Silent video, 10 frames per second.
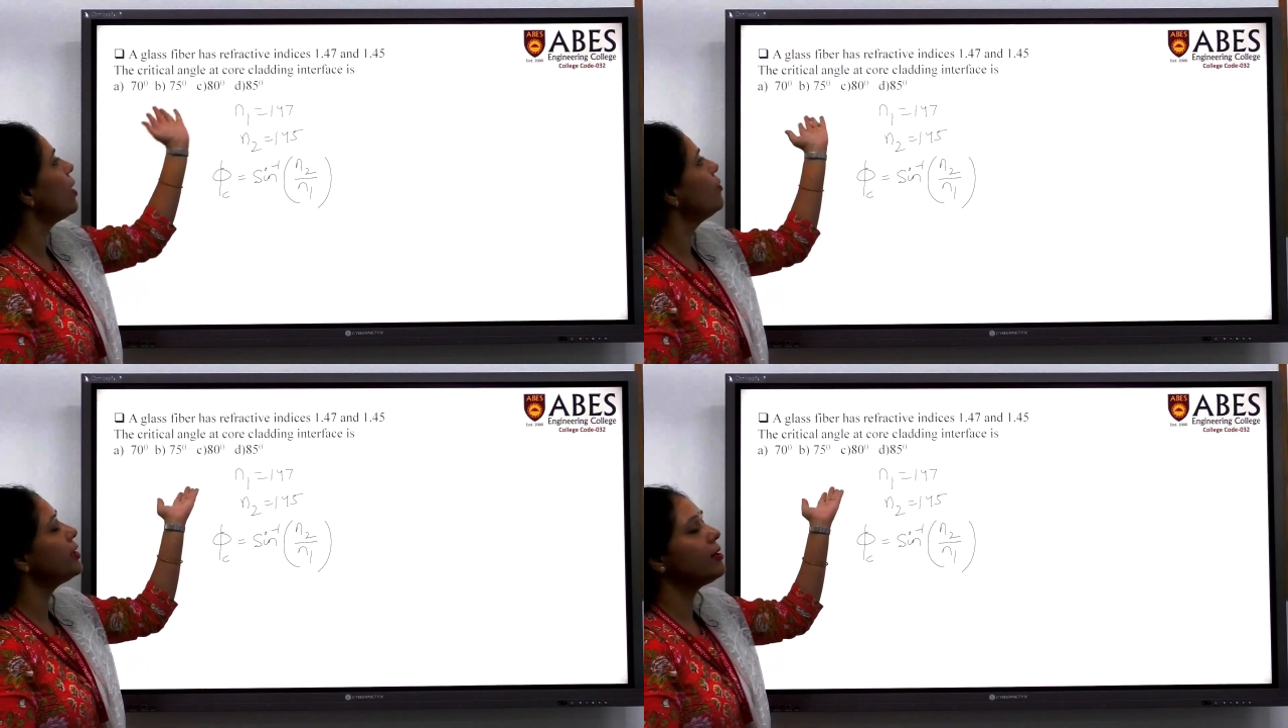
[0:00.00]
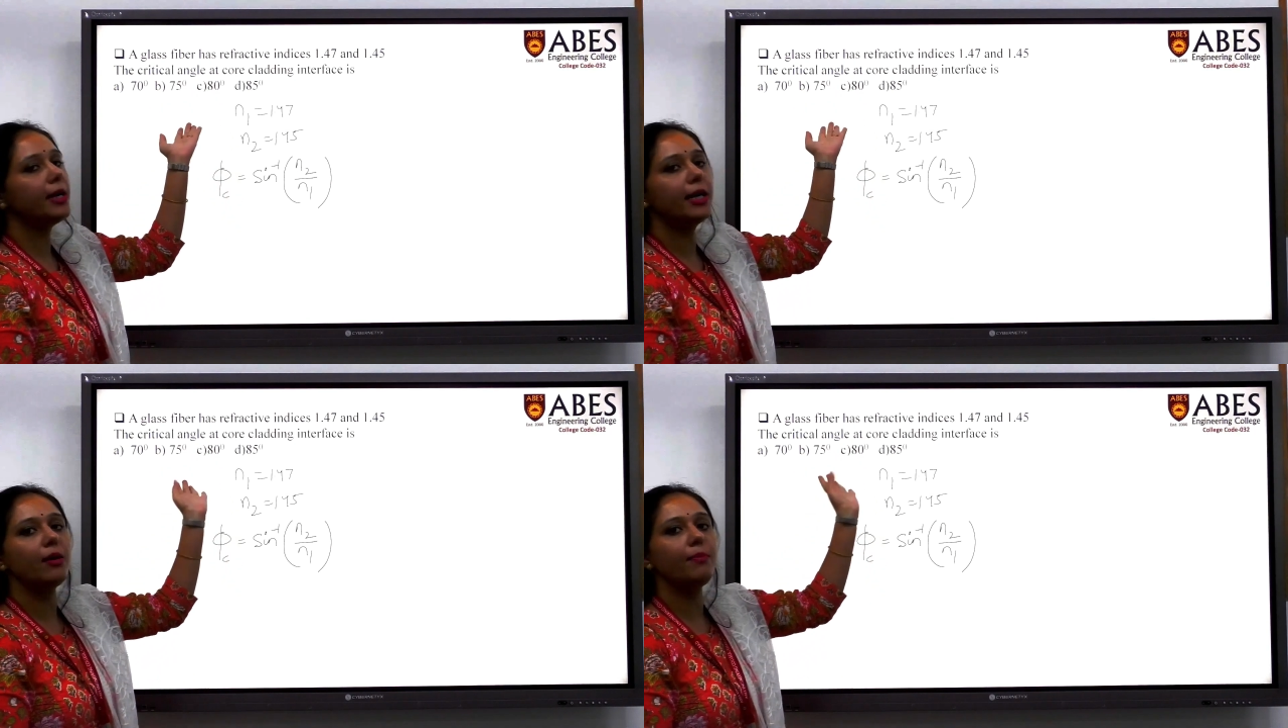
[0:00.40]
outer
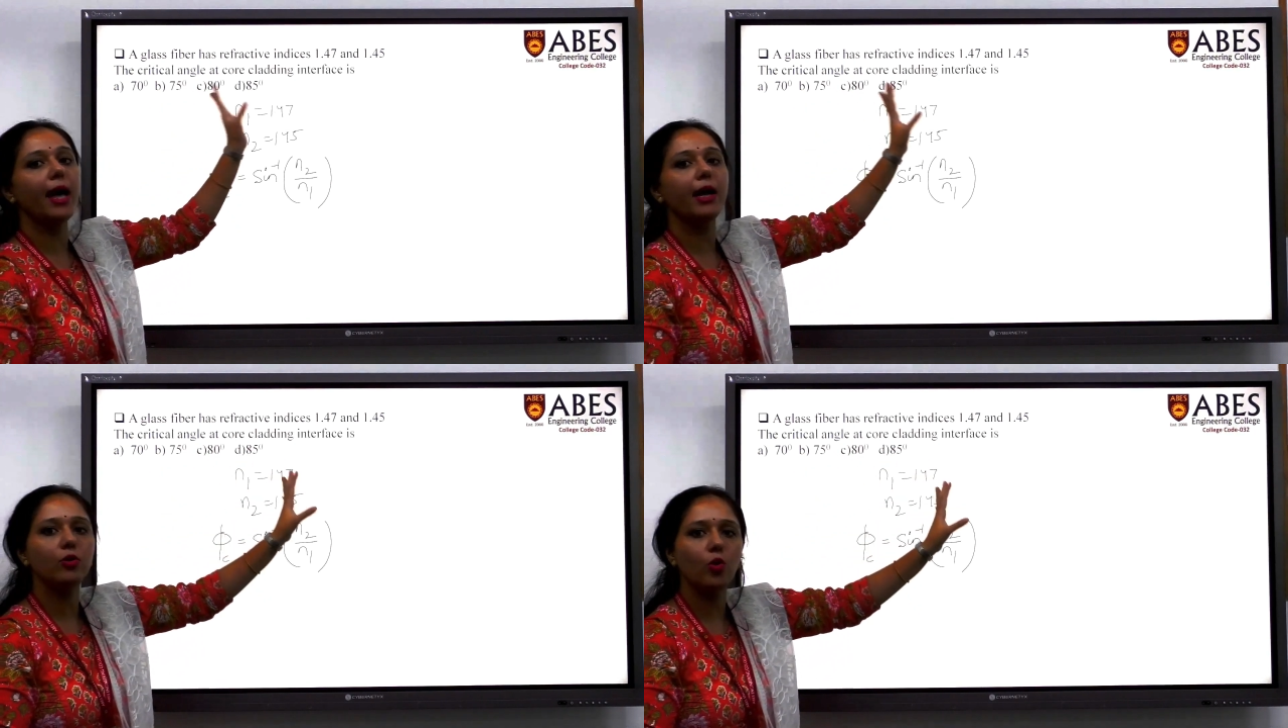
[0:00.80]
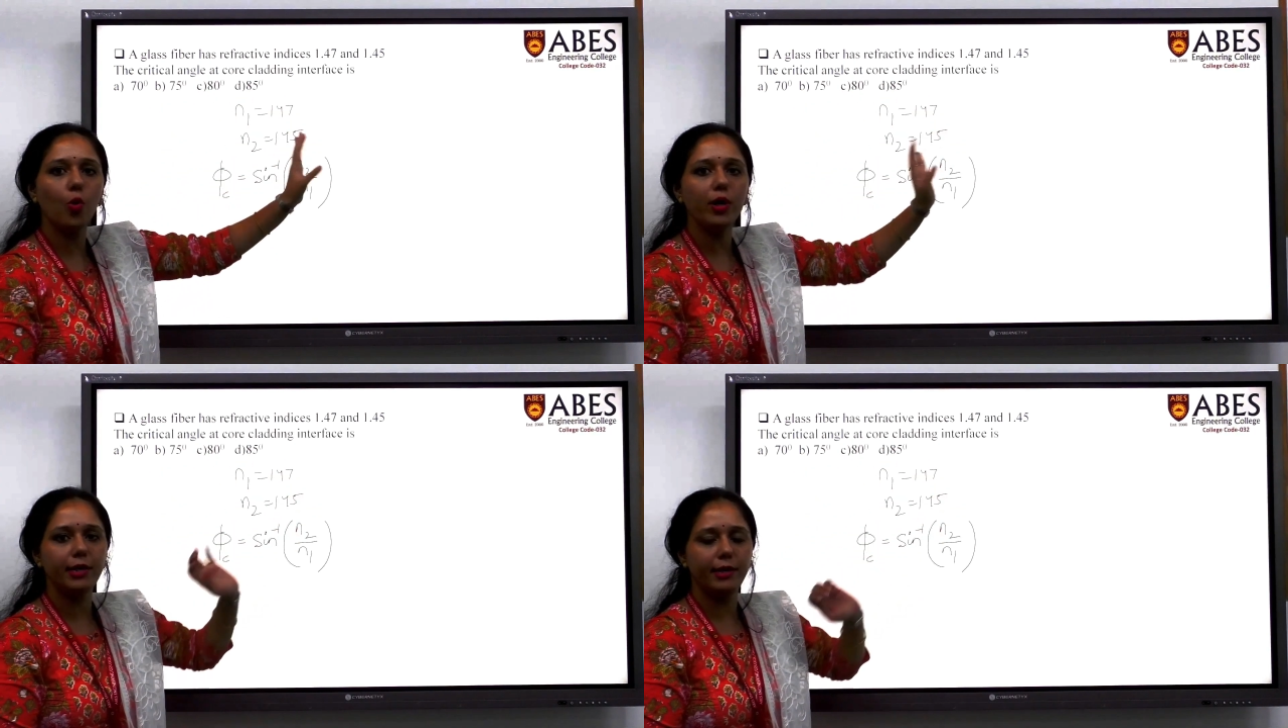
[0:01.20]
medium and
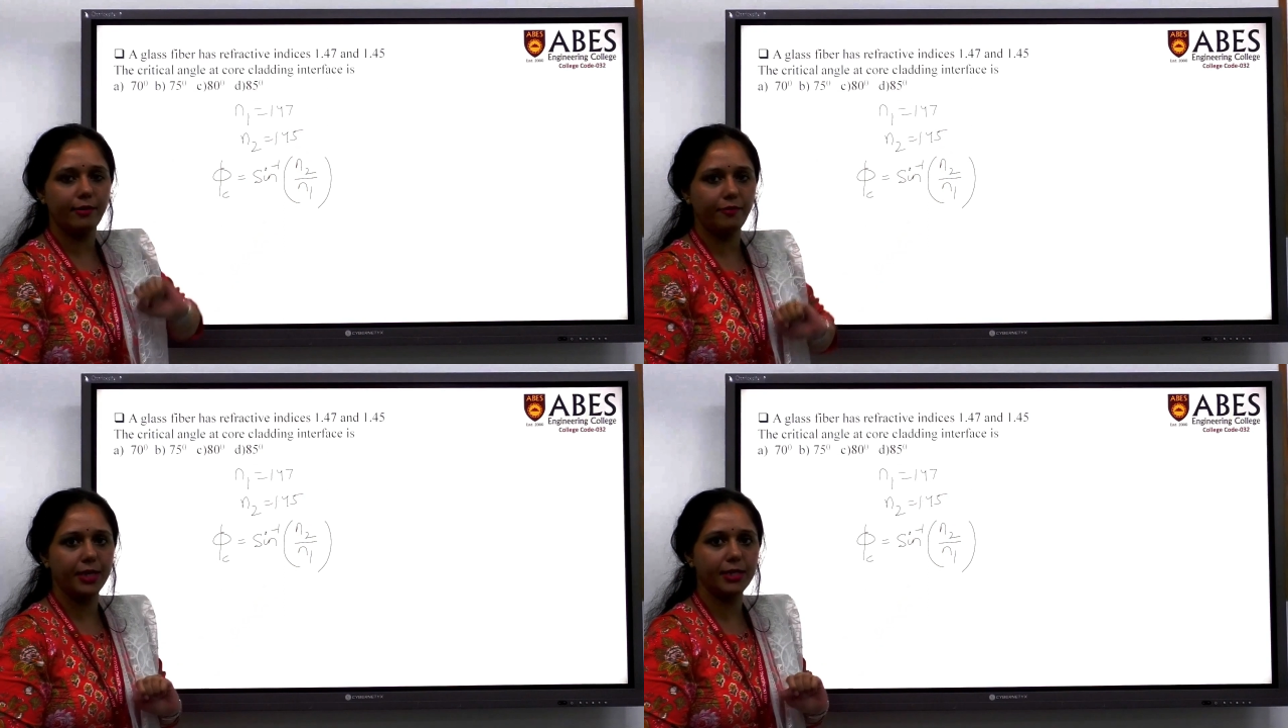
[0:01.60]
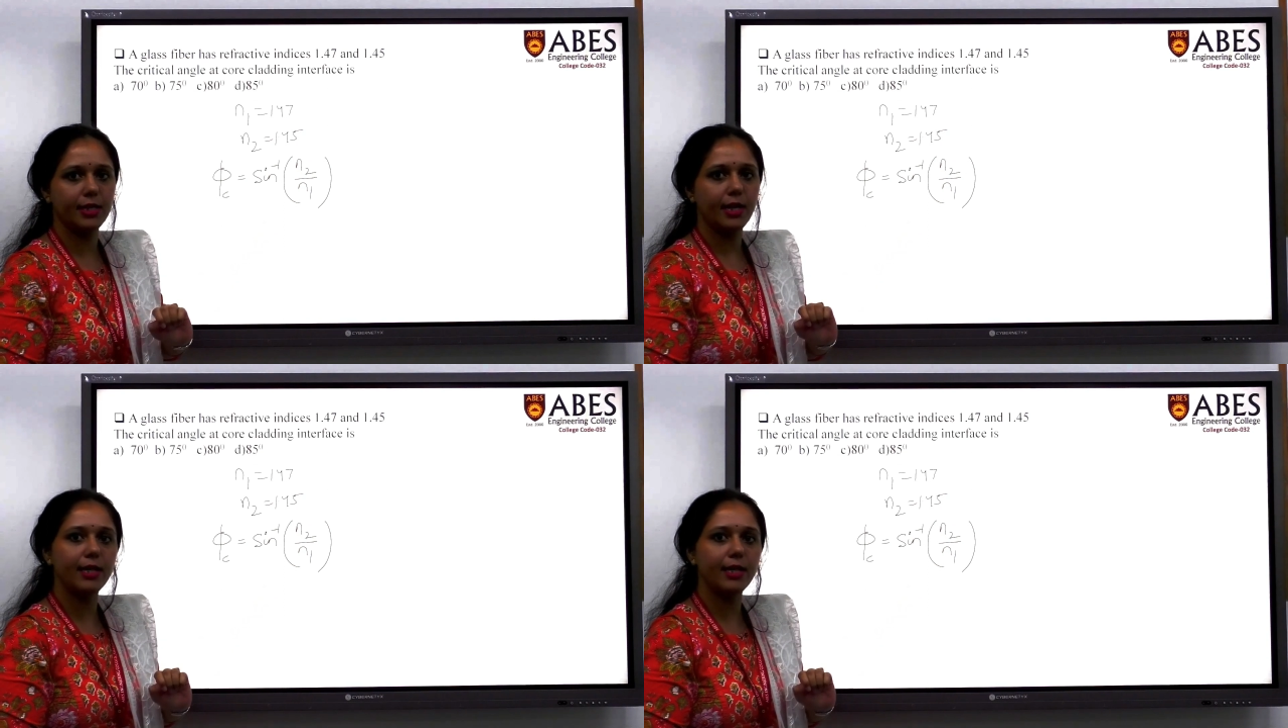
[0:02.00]
core interface.